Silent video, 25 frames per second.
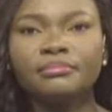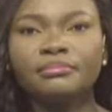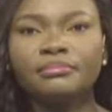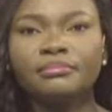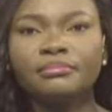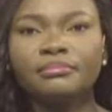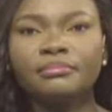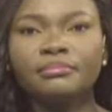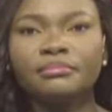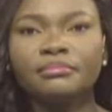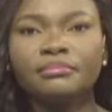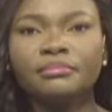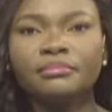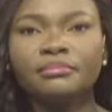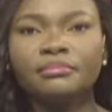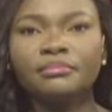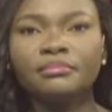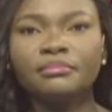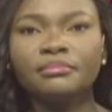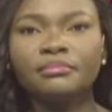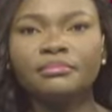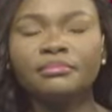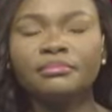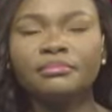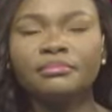
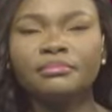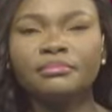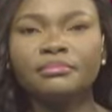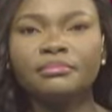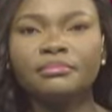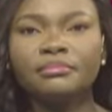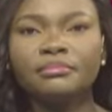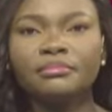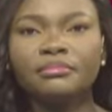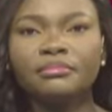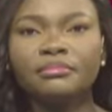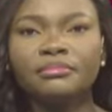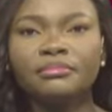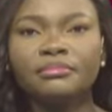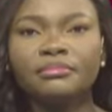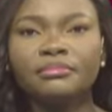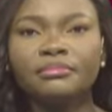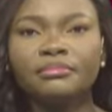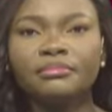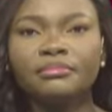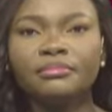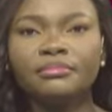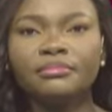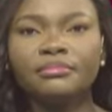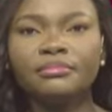
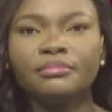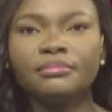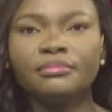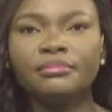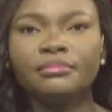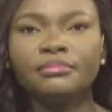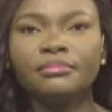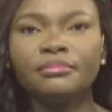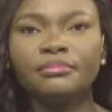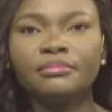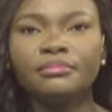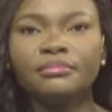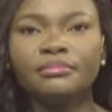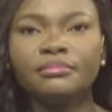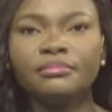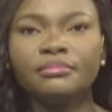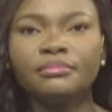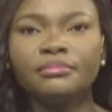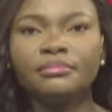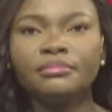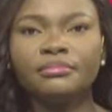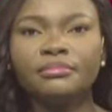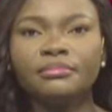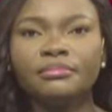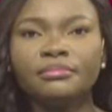
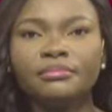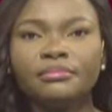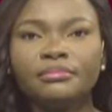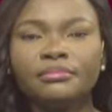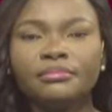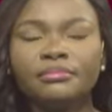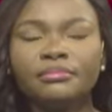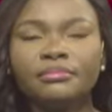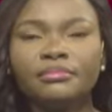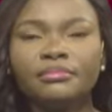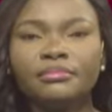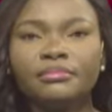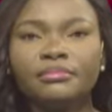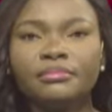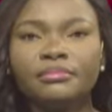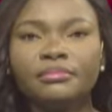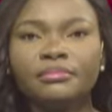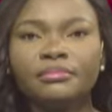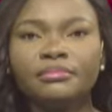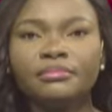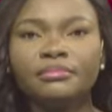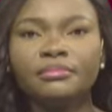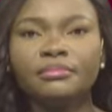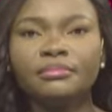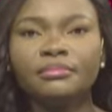
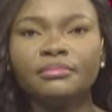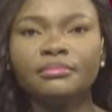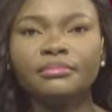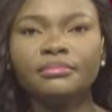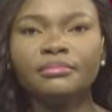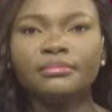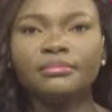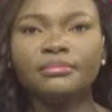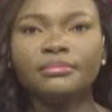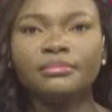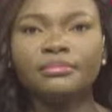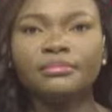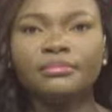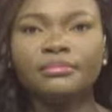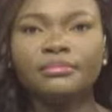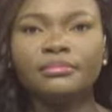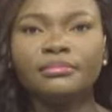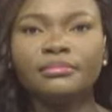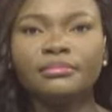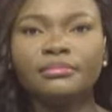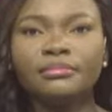No words are spoken by the person on screen.